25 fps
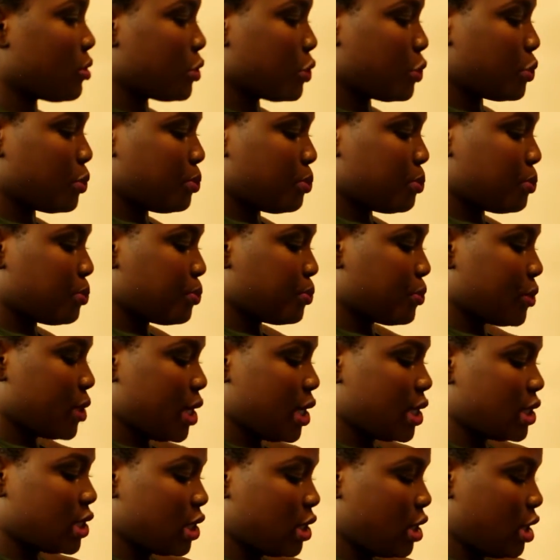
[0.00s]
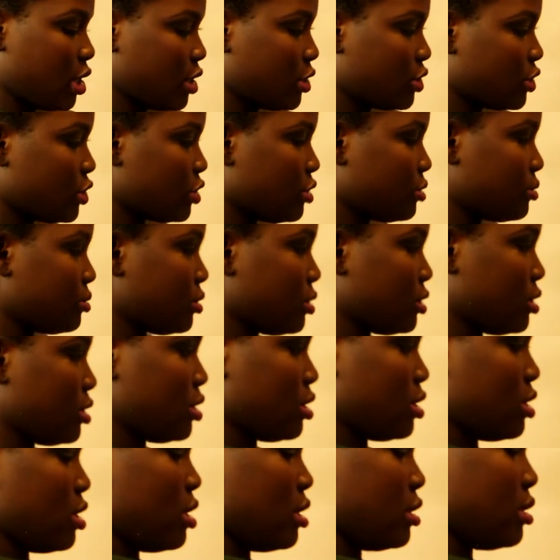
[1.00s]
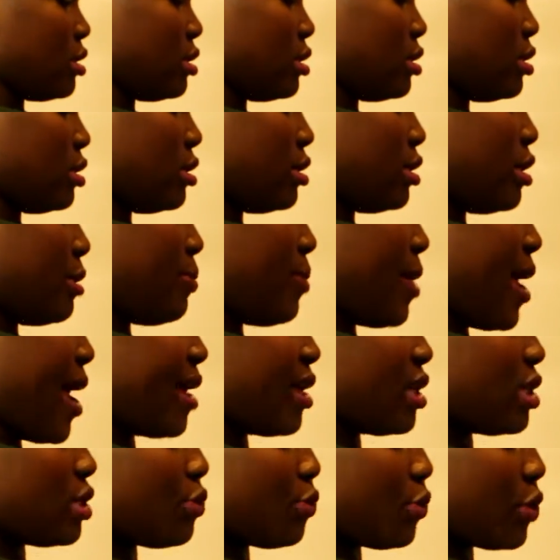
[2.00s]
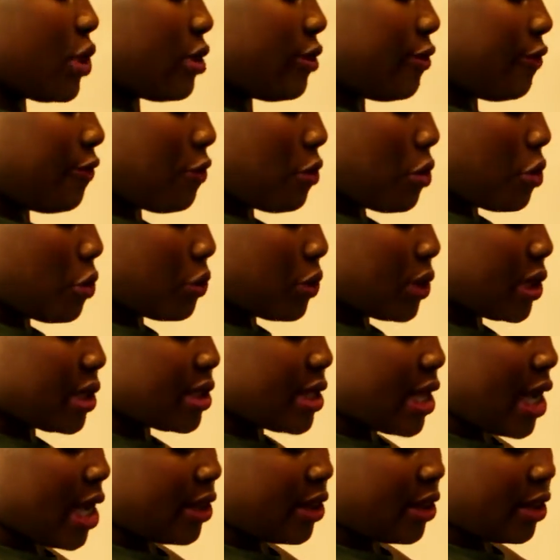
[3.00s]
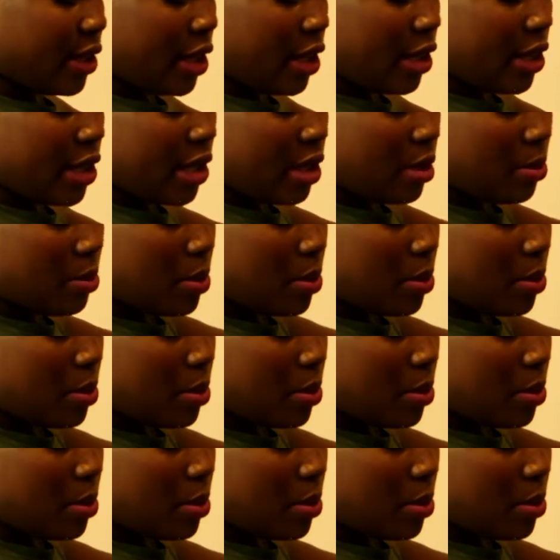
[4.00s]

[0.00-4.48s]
loop, 18 an inch. The pack is really full. It's not thin at the